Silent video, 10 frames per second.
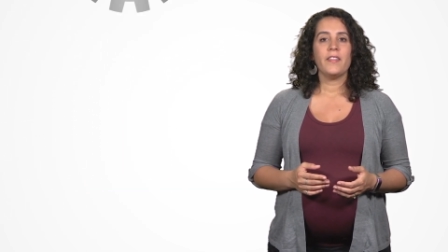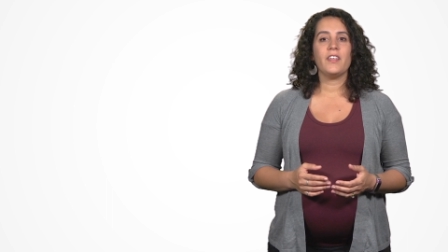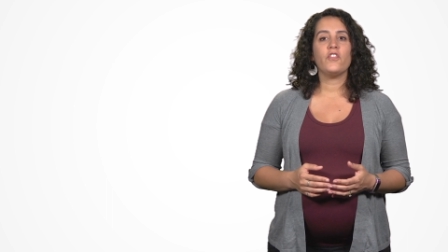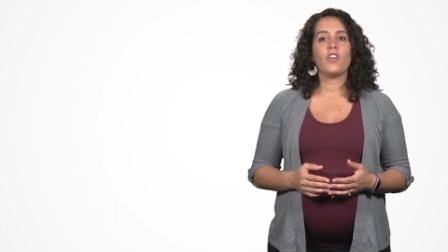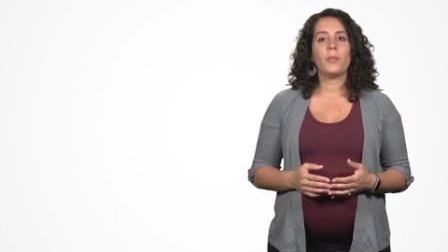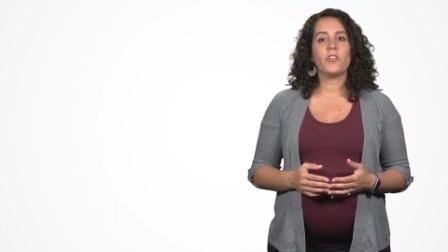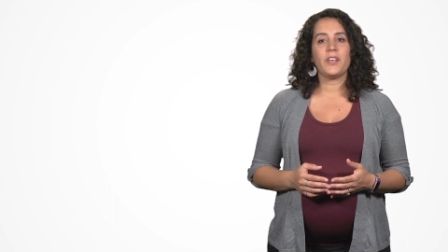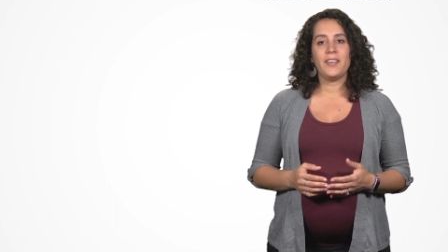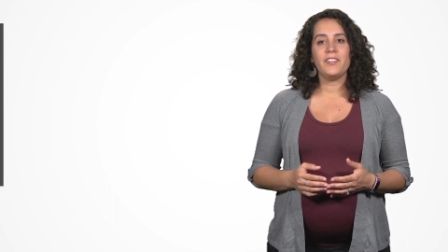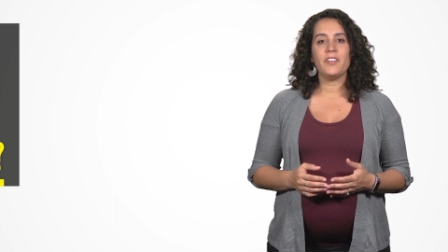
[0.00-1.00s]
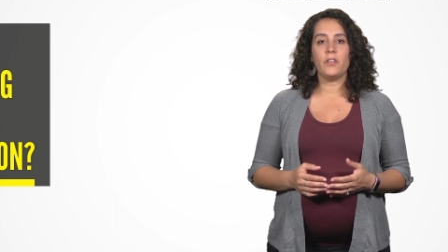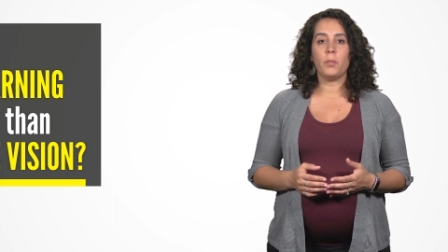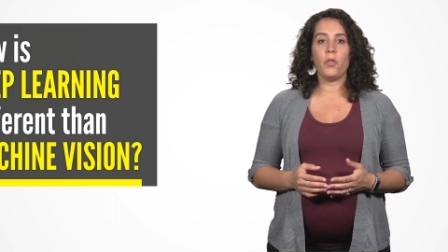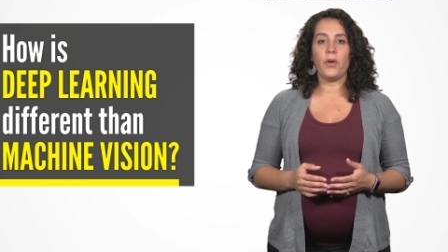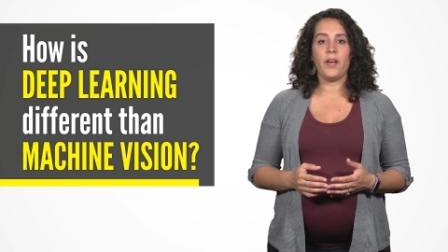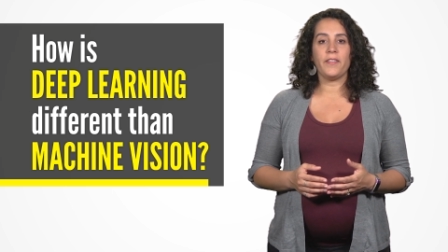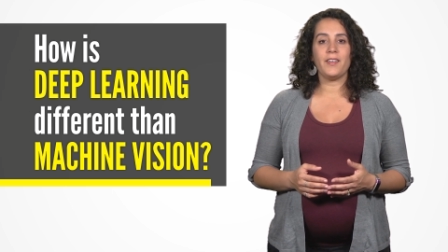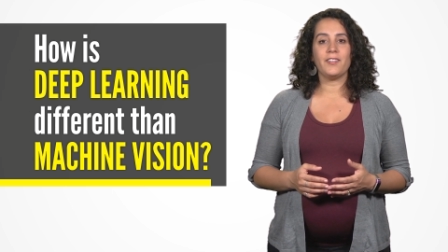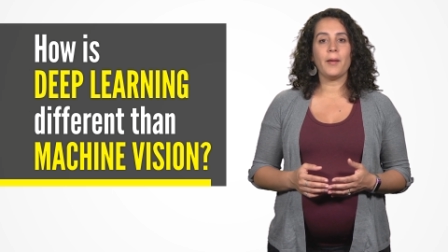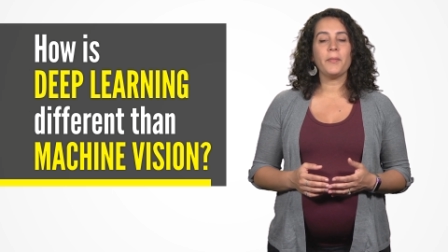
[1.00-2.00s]
These jobs are easy to deploy on
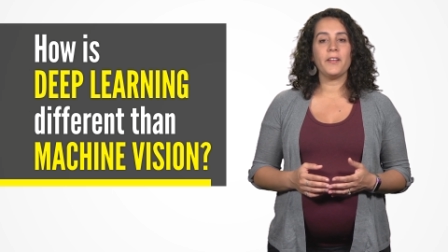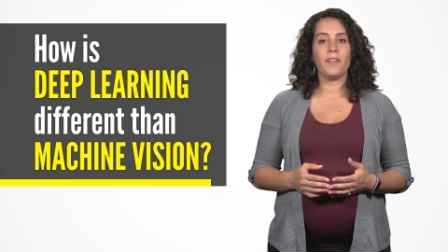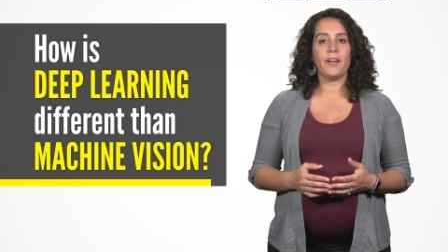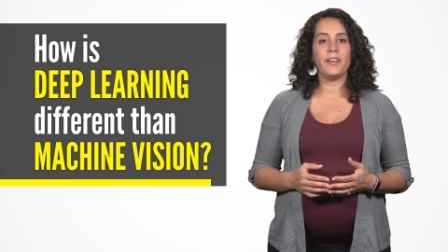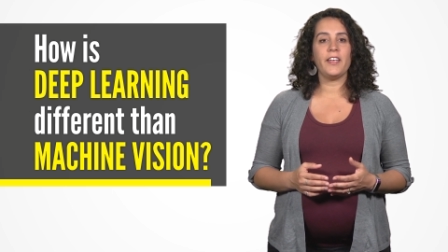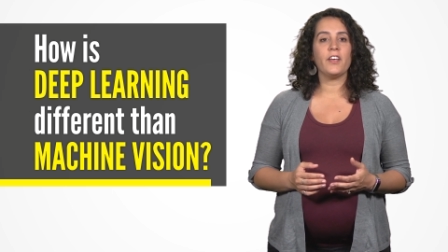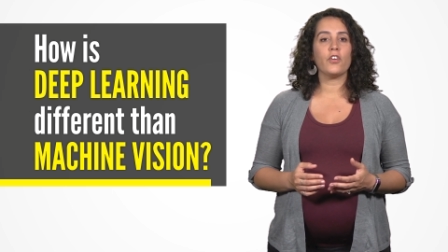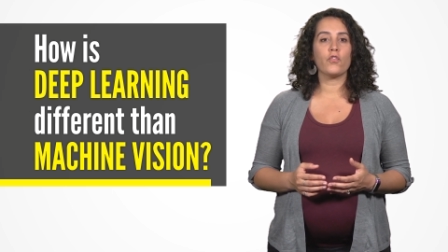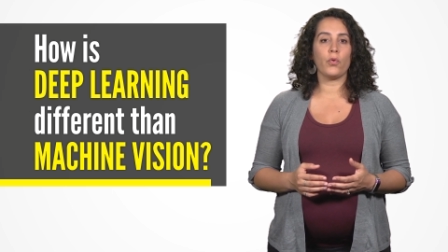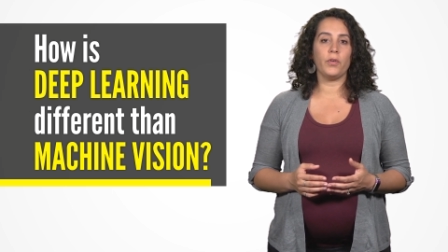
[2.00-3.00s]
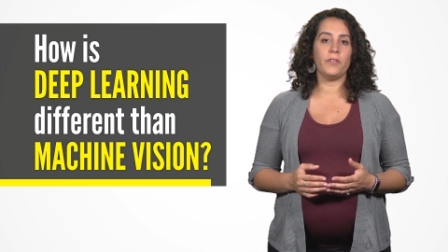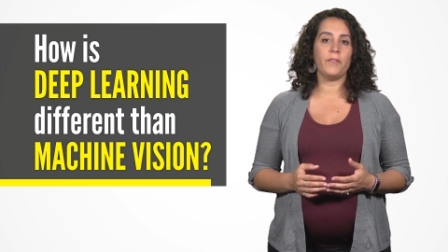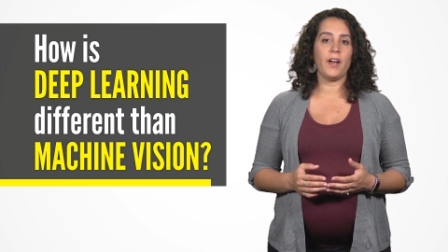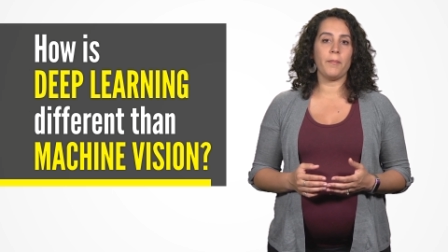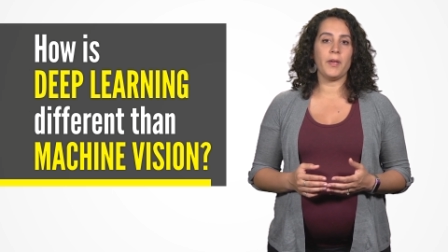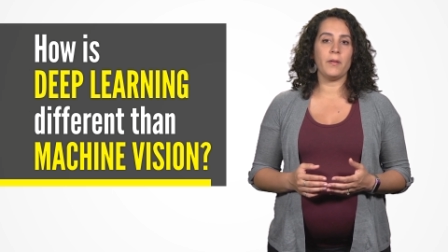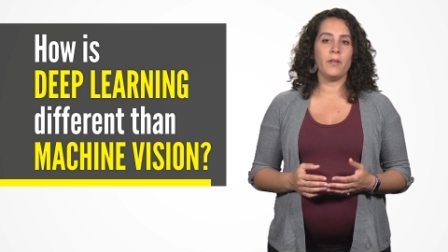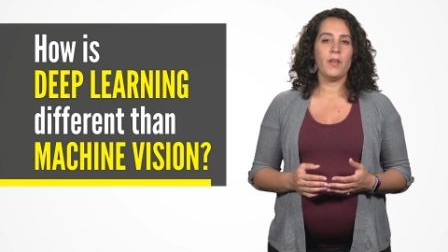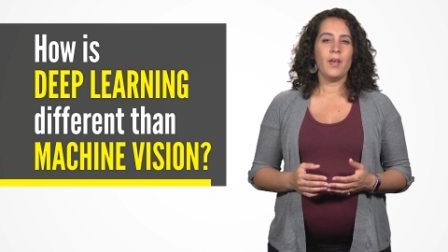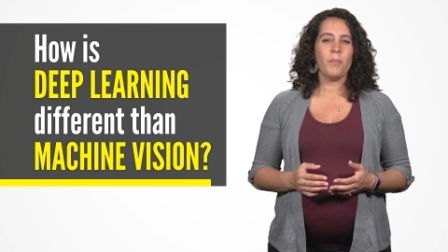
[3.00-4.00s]
the assembly line in a controlled
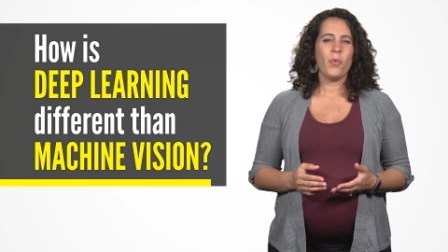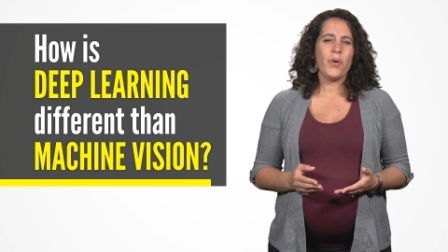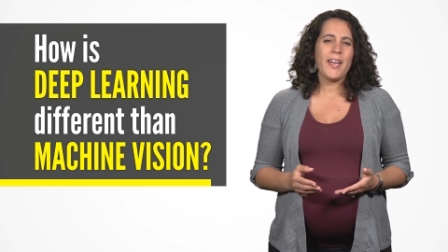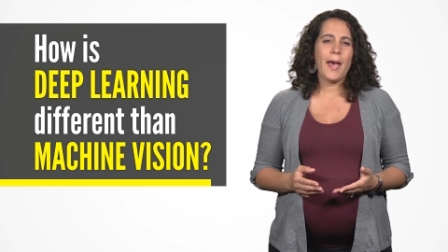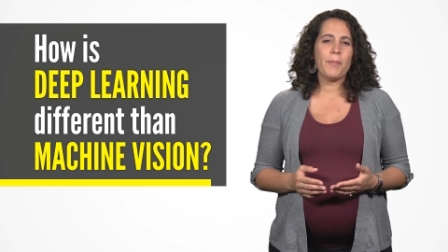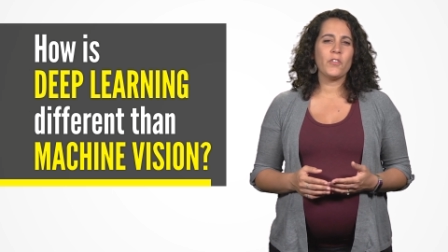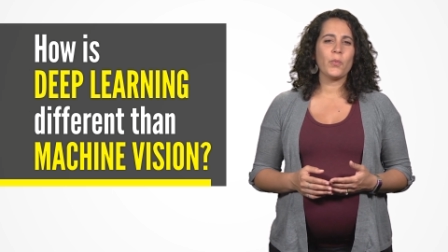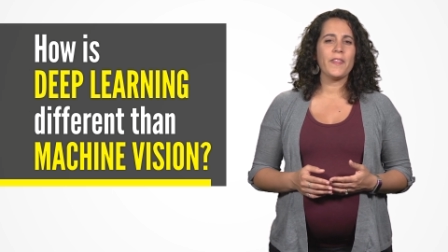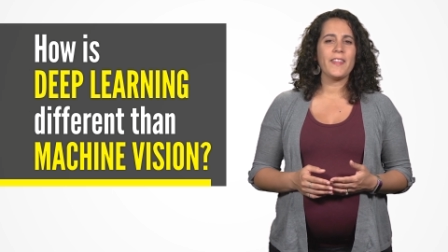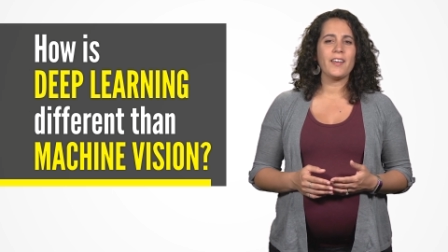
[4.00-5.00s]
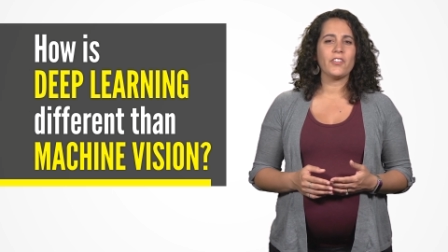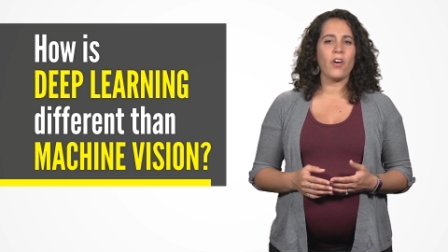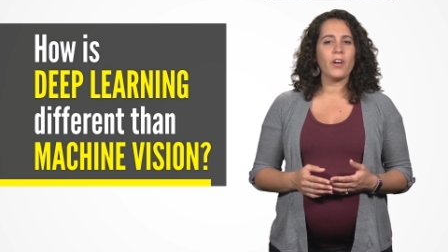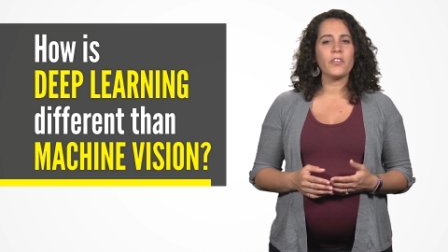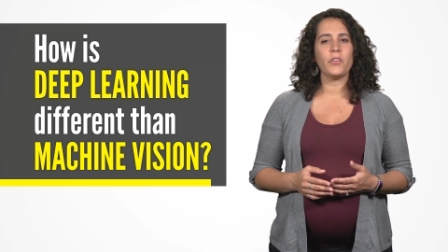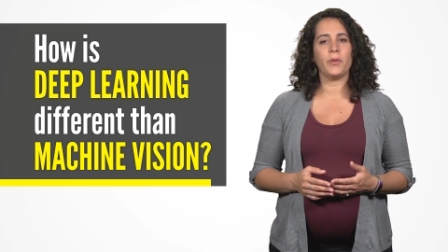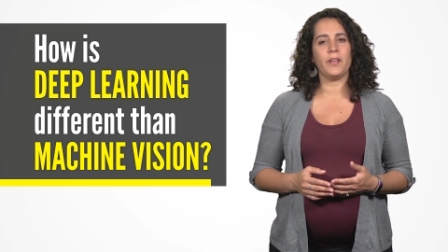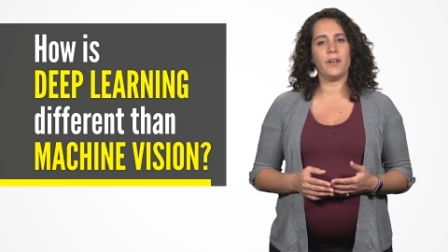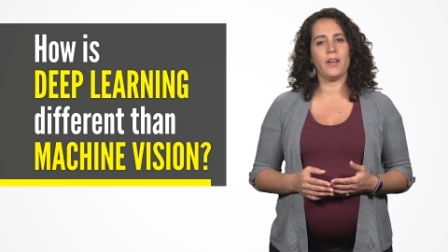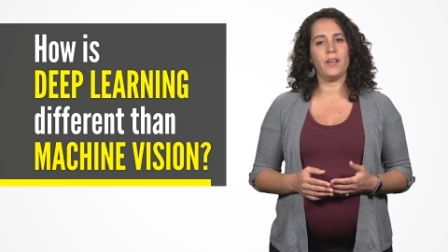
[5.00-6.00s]
environment. But what happens when things aren't so
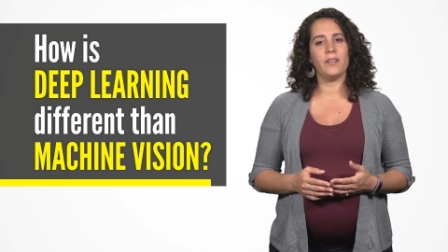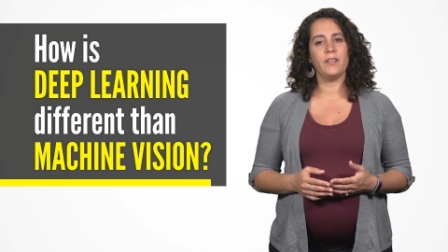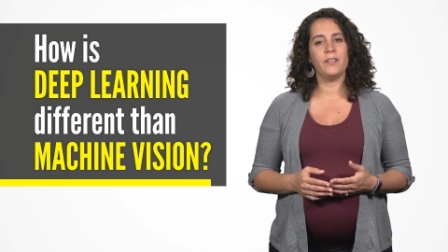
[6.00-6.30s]
clear-cut?